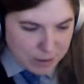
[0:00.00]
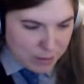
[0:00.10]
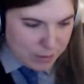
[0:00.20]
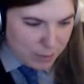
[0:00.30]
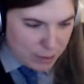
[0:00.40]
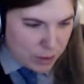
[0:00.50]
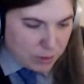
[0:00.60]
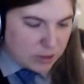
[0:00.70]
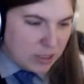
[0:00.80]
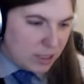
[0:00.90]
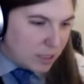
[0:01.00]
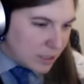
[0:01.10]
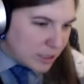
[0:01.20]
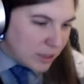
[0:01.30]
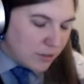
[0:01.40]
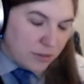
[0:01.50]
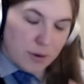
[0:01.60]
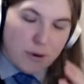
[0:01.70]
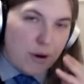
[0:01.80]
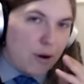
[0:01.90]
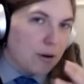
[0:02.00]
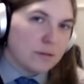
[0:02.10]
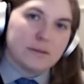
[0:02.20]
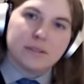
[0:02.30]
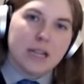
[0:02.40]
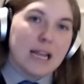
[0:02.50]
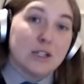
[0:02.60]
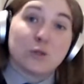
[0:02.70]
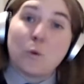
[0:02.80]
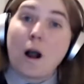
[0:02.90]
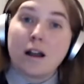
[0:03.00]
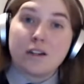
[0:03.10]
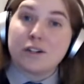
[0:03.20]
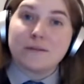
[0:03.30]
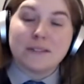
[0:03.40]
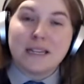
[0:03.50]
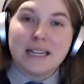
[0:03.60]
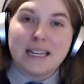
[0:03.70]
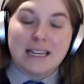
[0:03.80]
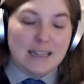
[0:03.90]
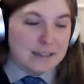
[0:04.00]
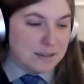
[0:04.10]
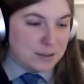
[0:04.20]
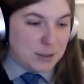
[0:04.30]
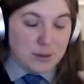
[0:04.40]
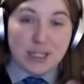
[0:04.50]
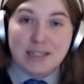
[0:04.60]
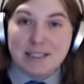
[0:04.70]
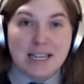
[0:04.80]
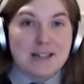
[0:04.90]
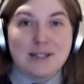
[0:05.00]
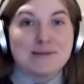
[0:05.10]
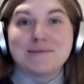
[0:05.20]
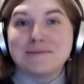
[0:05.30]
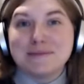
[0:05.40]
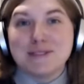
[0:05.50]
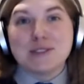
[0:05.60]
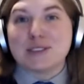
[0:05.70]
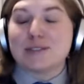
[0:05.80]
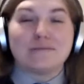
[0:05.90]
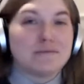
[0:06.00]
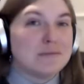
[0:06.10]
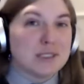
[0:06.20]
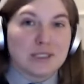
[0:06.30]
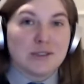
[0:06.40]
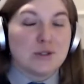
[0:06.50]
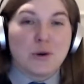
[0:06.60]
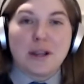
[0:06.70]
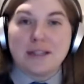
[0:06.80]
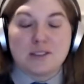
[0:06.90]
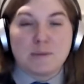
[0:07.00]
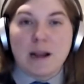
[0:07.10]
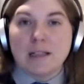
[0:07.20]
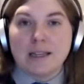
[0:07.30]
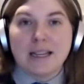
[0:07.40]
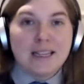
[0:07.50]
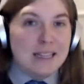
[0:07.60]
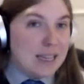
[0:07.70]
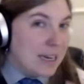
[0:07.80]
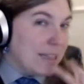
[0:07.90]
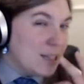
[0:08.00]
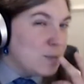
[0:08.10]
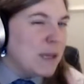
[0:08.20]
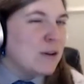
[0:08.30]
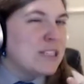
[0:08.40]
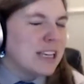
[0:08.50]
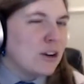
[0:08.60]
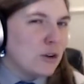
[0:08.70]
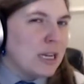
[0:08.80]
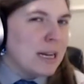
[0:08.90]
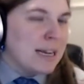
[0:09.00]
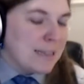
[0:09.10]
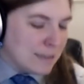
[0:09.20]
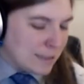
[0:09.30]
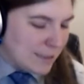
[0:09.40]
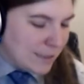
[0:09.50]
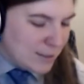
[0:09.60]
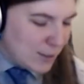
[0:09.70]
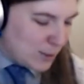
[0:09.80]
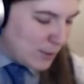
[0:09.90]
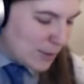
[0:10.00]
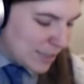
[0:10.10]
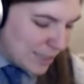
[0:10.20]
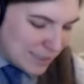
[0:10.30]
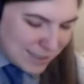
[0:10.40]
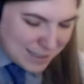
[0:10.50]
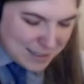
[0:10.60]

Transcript: to her shows, sit in the front row, just watch, contented and just enjoying and smiling, and he had these piercing green eyes, and so that's